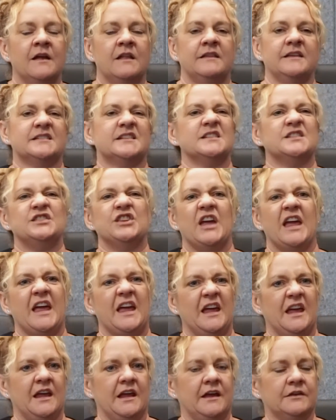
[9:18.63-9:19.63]
This is your
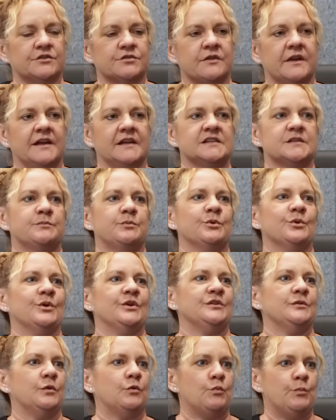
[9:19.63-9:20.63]
air
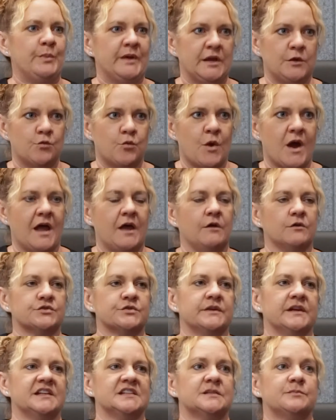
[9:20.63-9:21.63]
transport, your big rail
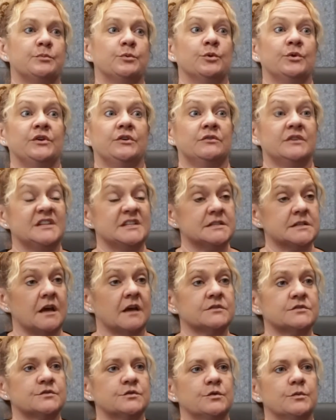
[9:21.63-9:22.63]
transport, your
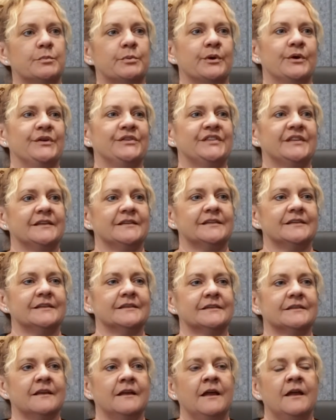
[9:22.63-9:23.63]
industrial
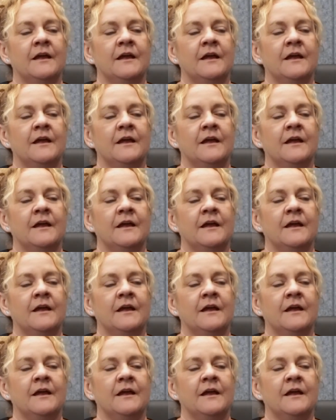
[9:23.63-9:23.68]
processes.